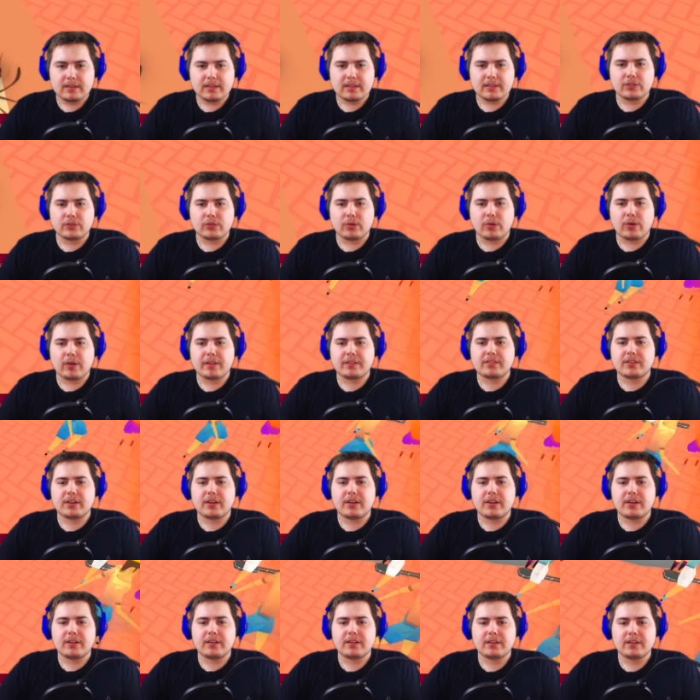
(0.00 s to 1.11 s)
Enjoy,
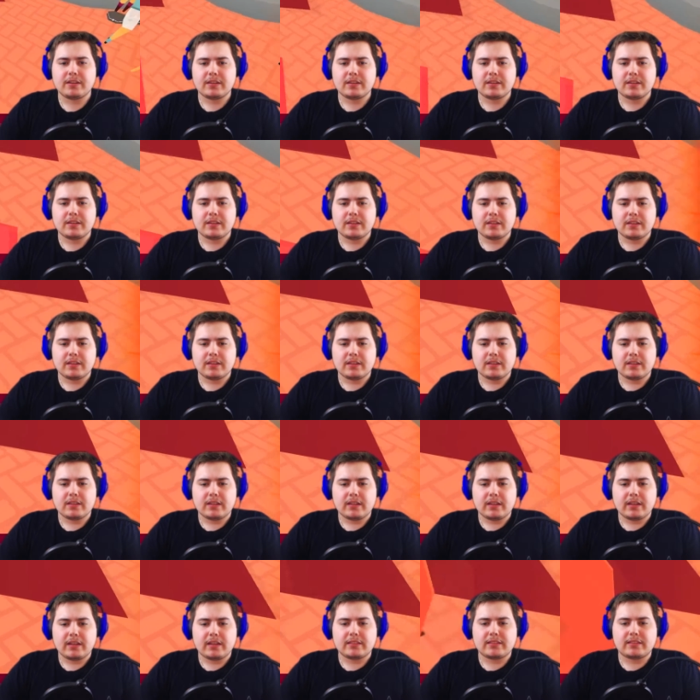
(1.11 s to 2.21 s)
sir.
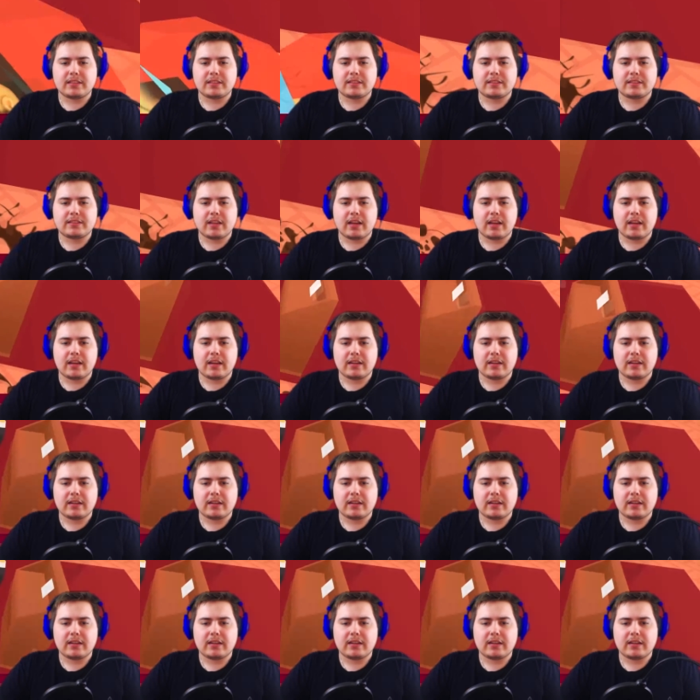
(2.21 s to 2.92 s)
It is, uh,